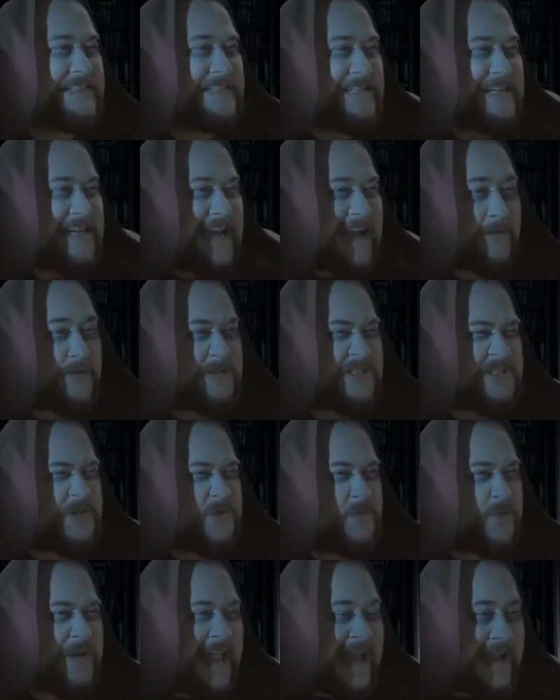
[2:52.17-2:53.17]
It was too
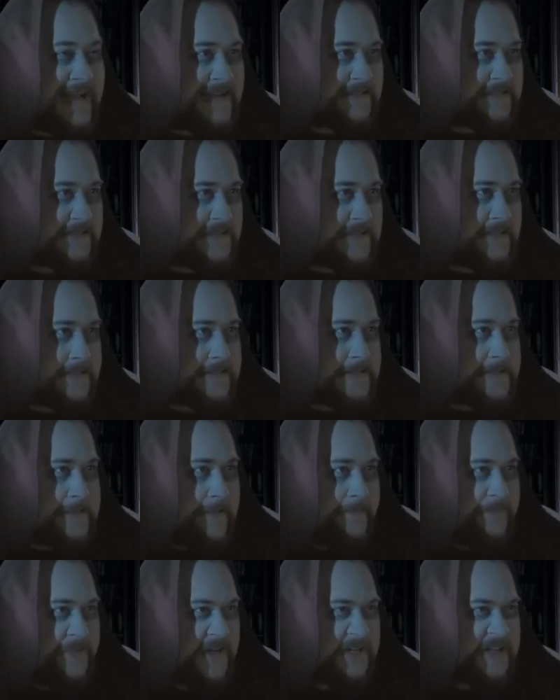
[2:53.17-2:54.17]
late.
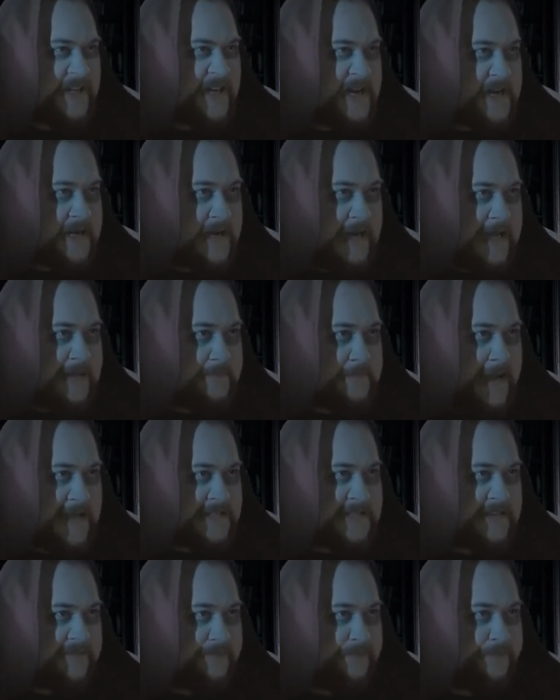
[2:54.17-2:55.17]
The curdling
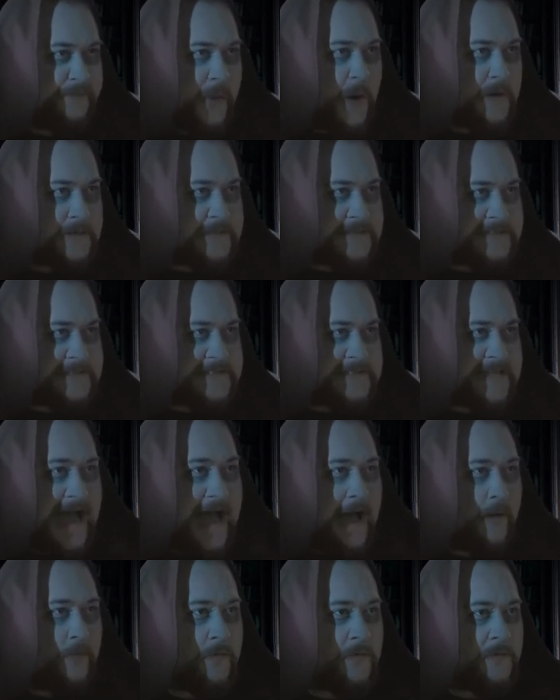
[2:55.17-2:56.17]
mass of bodies
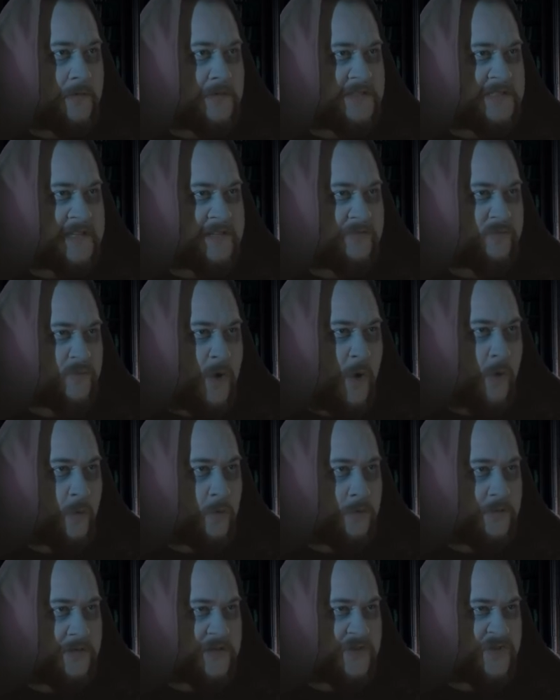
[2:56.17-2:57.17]
howled as it
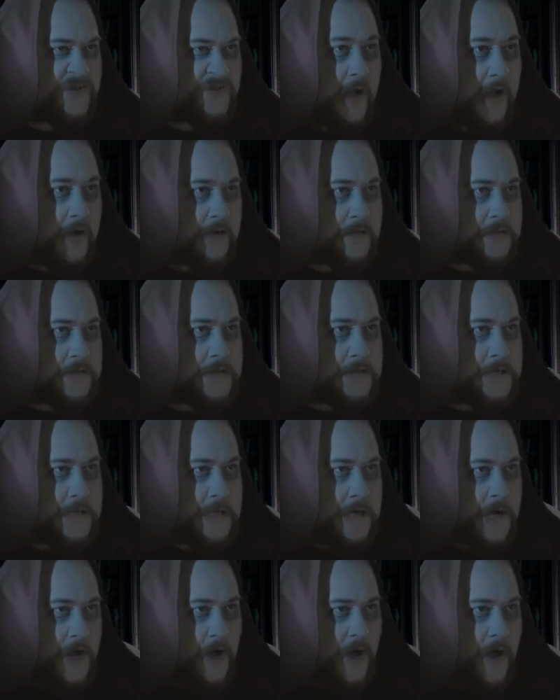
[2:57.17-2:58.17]
rolled the truck.
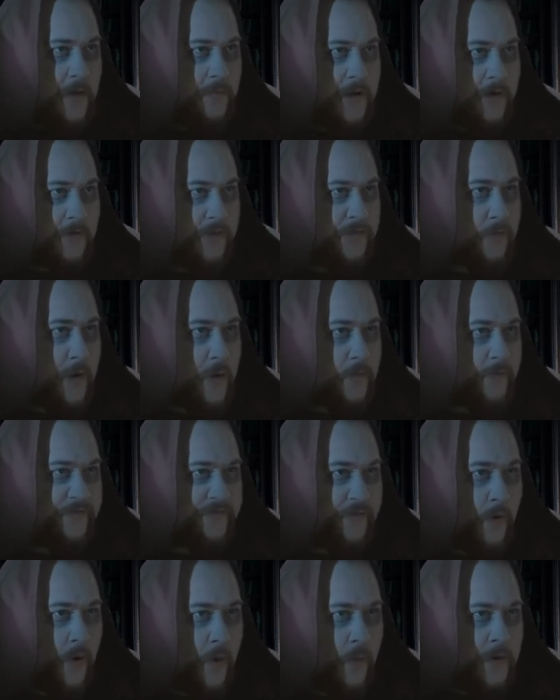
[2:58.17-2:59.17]
Herman, thrown
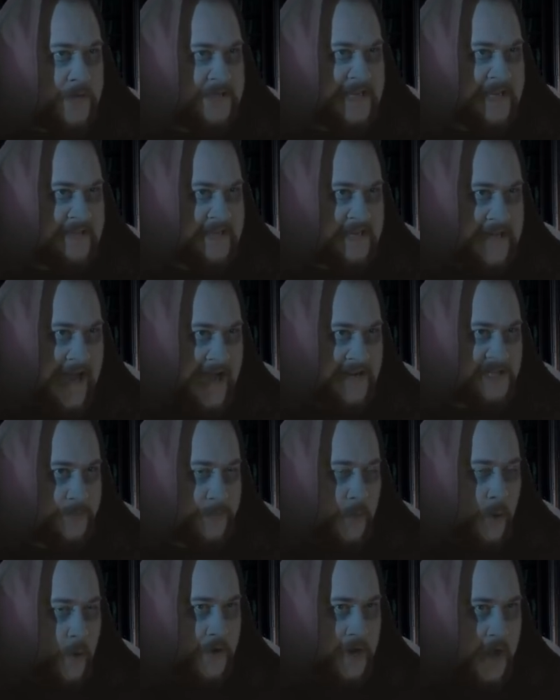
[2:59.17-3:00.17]
forwards, hit the
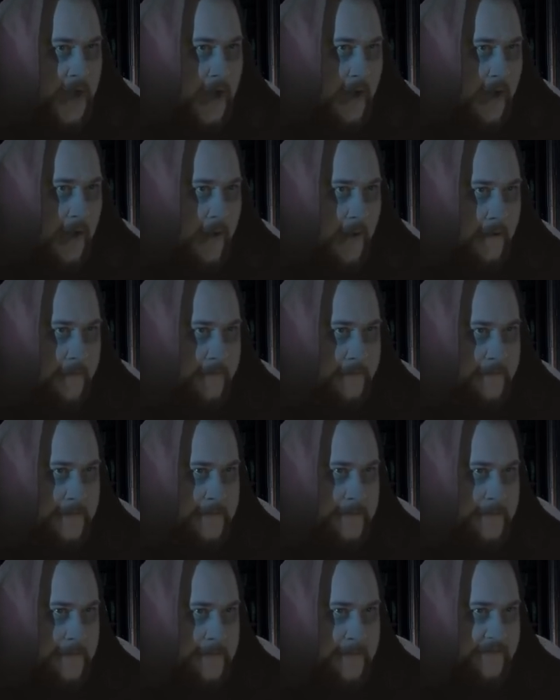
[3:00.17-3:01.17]
dashboard hard.
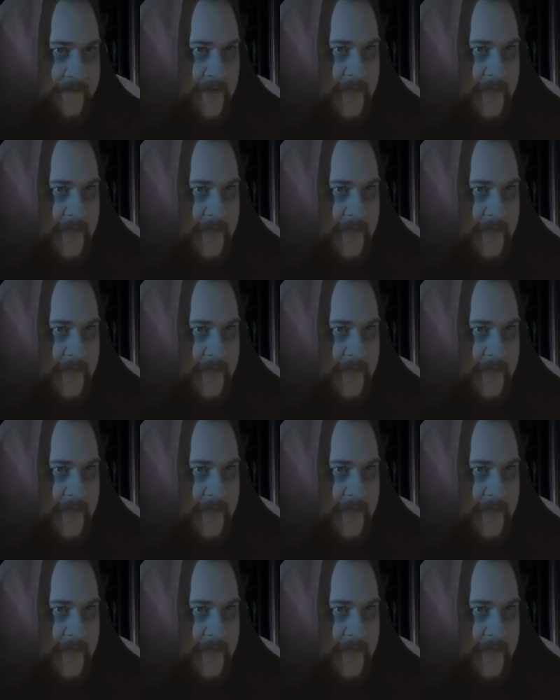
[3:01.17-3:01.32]
For